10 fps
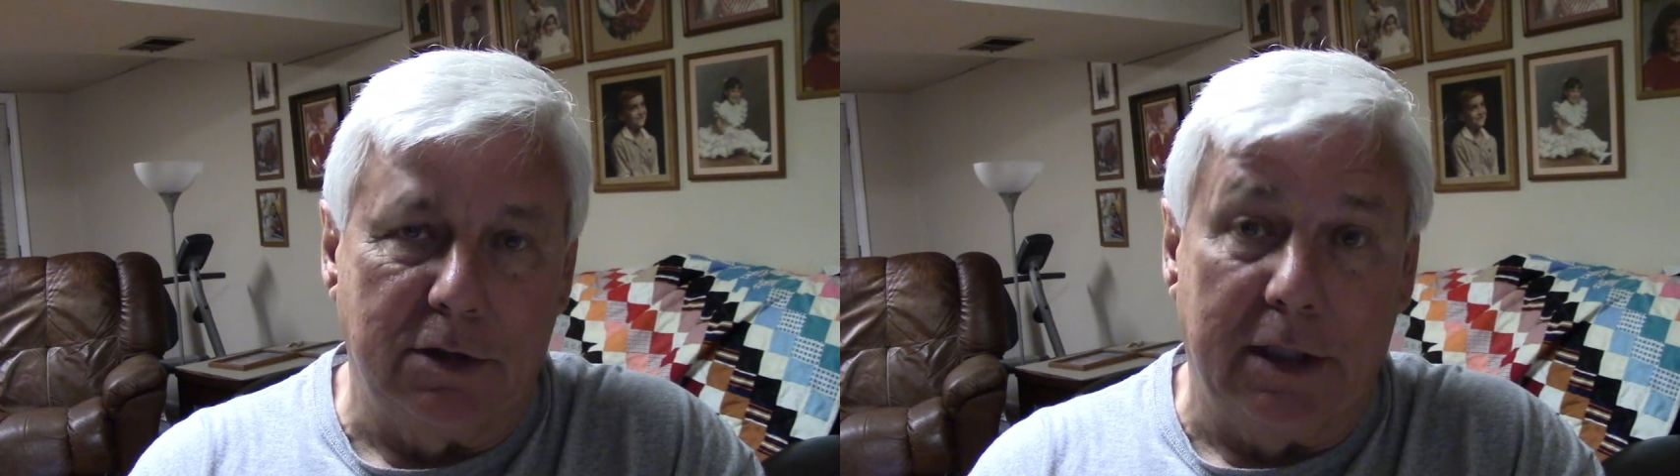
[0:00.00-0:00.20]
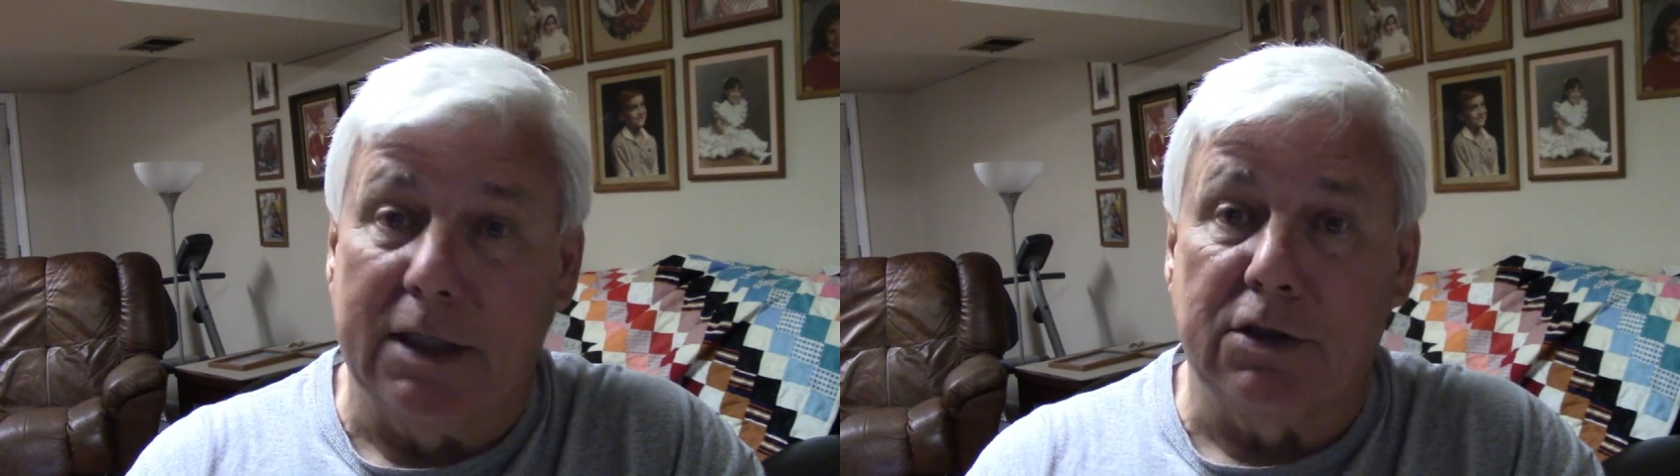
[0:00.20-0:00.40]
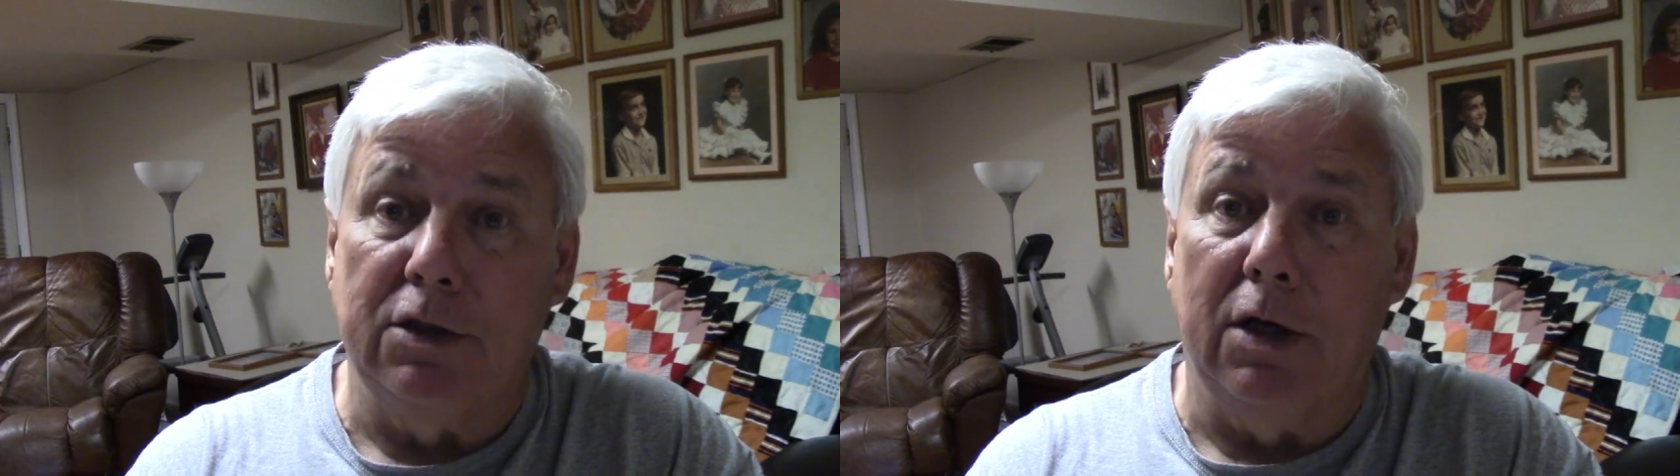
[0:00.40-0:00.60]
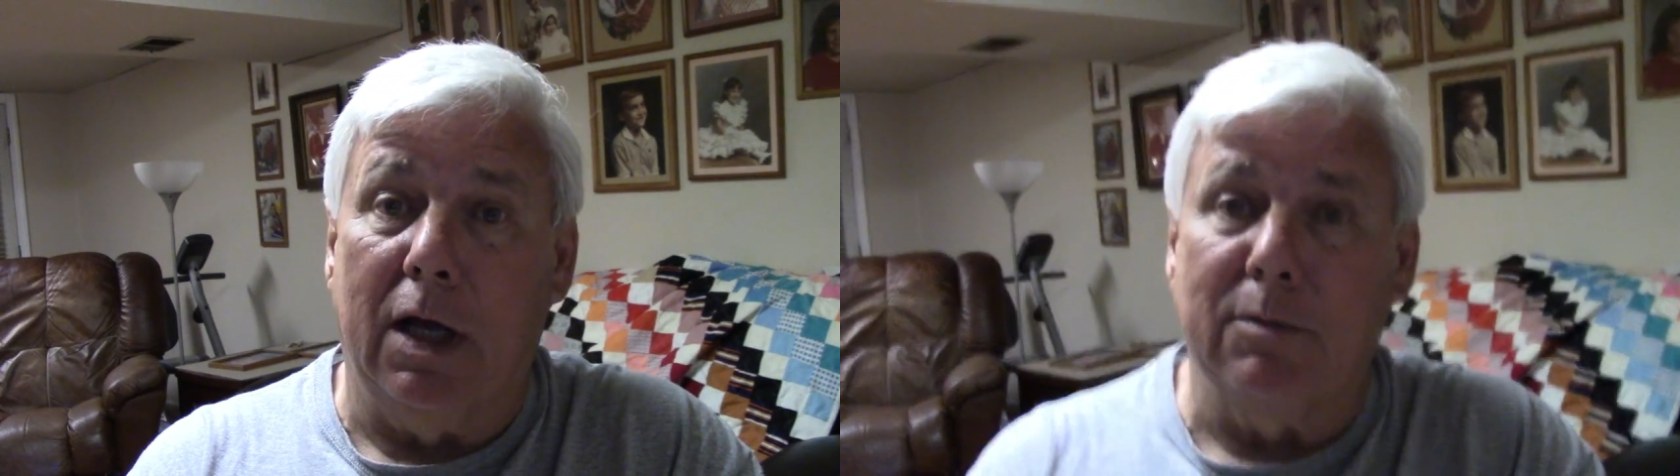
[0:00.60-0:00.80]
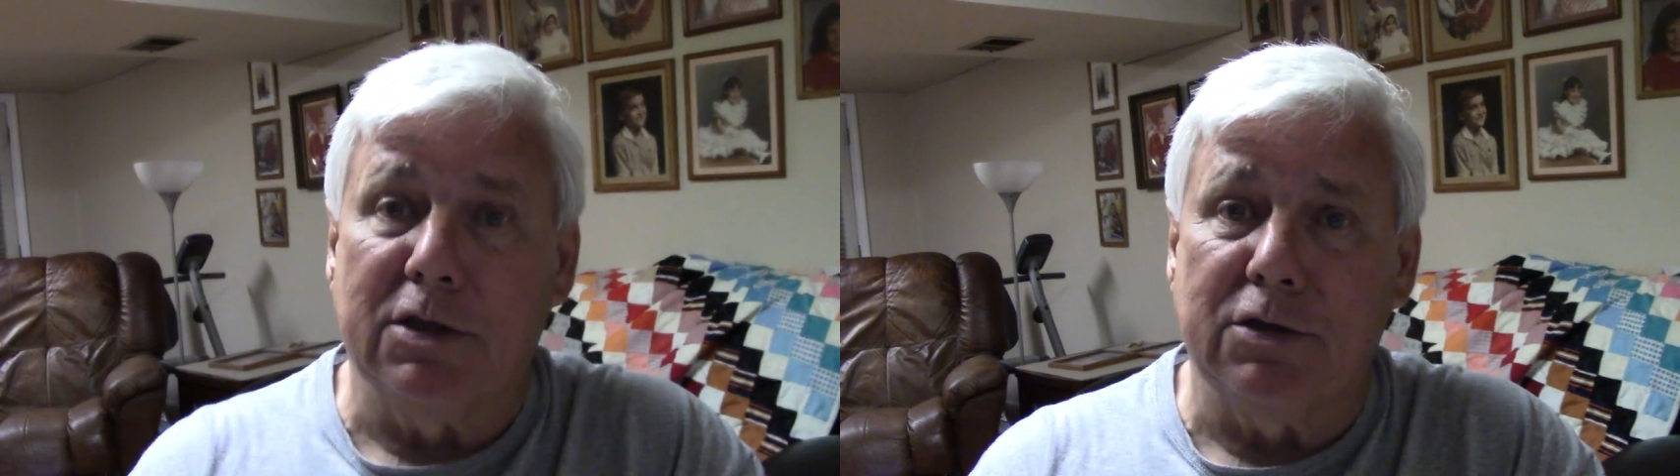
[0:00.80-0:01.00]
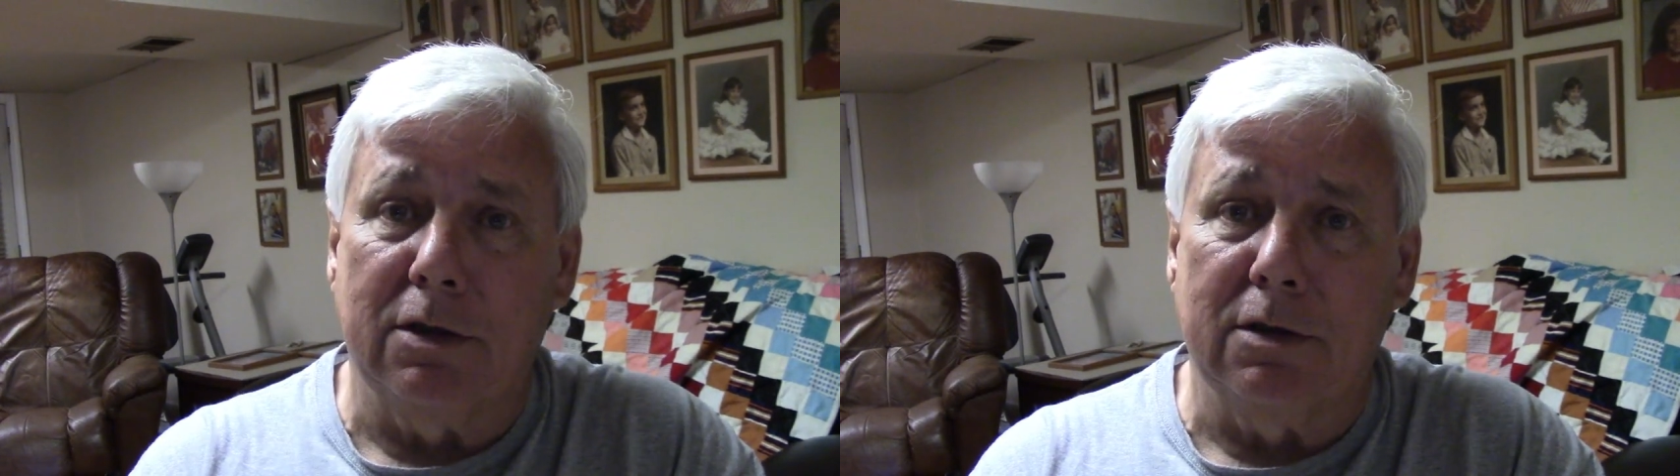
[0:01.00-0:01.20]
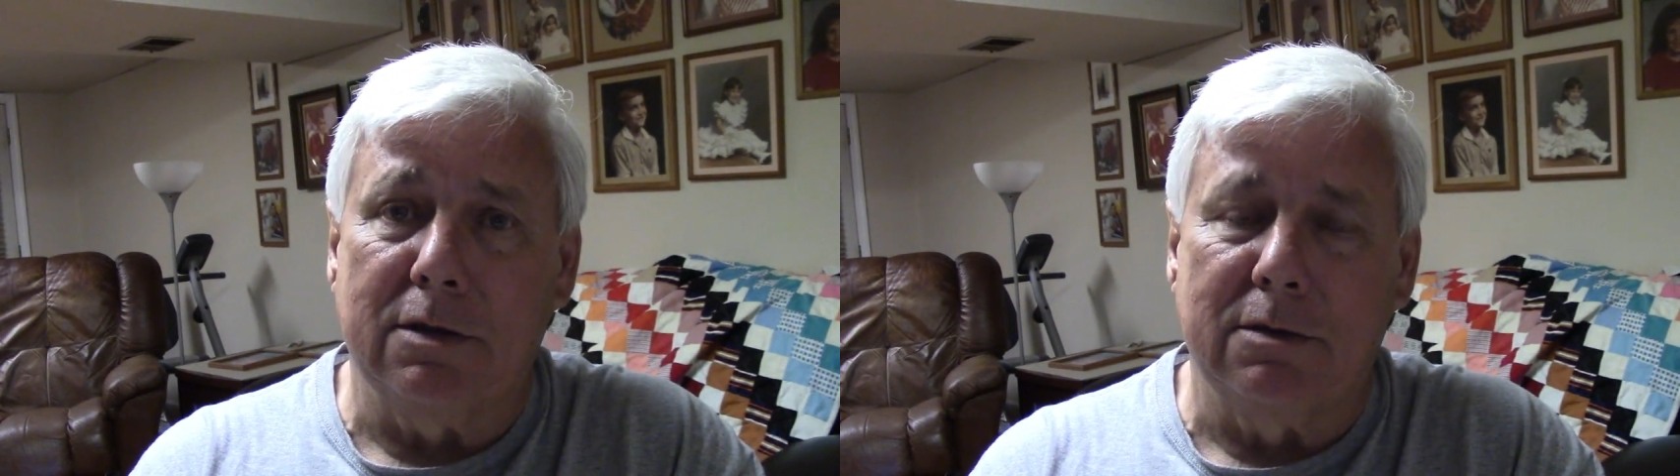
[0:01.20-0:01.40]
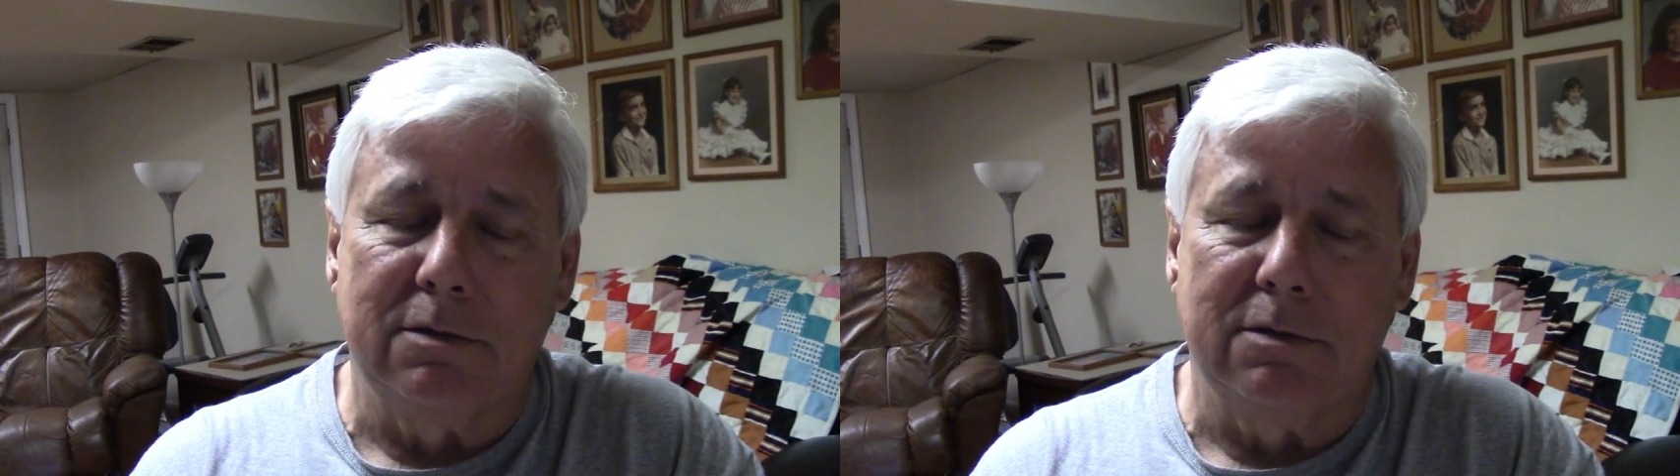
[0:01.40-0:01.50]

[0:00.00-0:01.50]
She asked, You like my shirt?